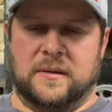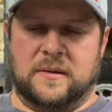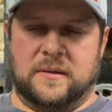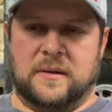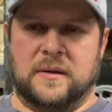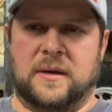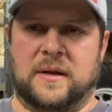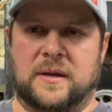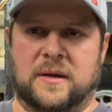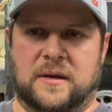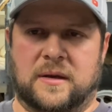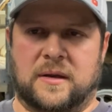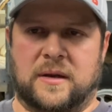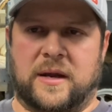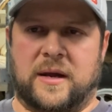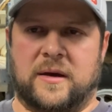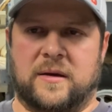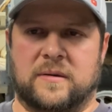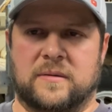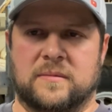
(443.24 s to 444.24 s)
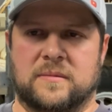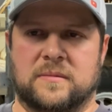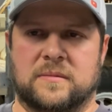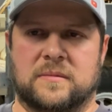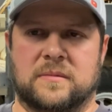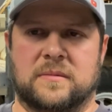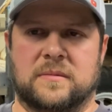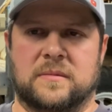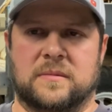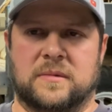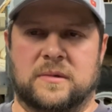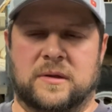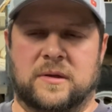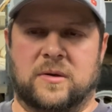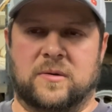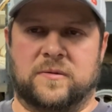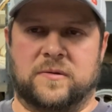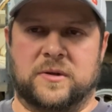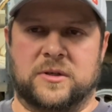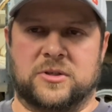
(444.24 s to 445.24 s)
get it cut out and
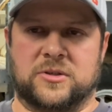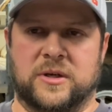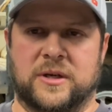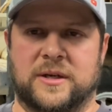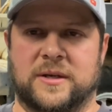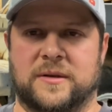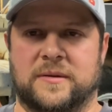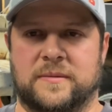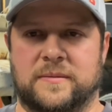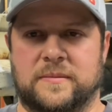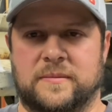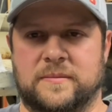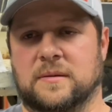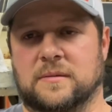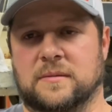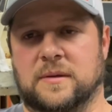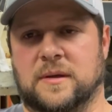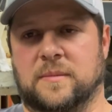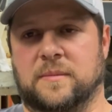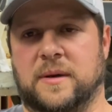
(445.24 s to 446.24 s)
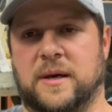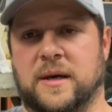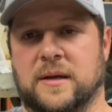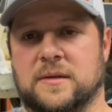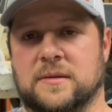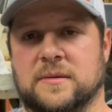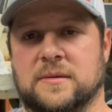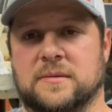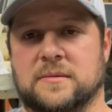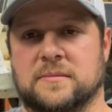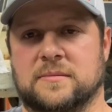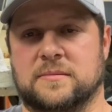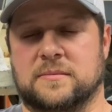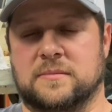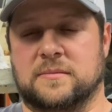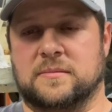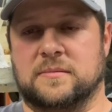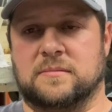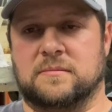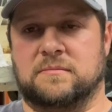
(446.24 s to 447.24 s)
hopefully treated, get back to
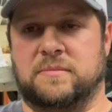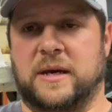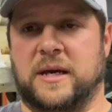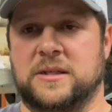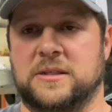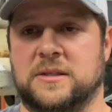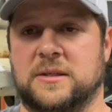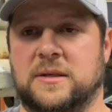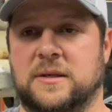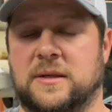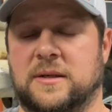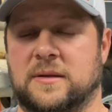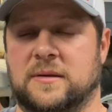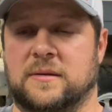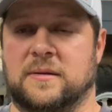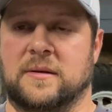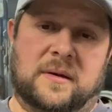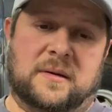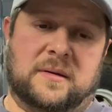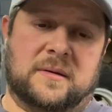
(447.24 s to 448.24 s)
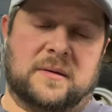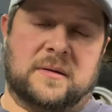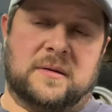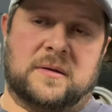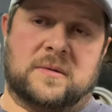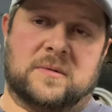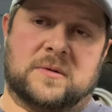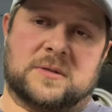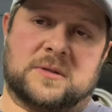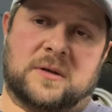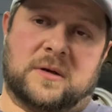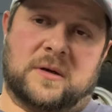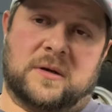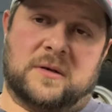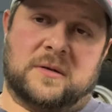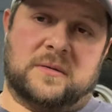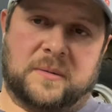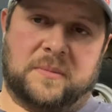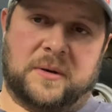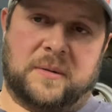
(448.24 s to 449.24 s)
patching it in, and then we'll start
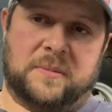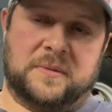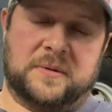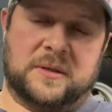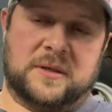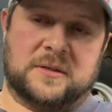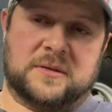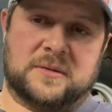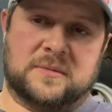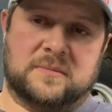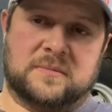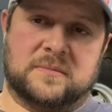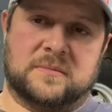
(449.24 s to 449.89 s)
popping these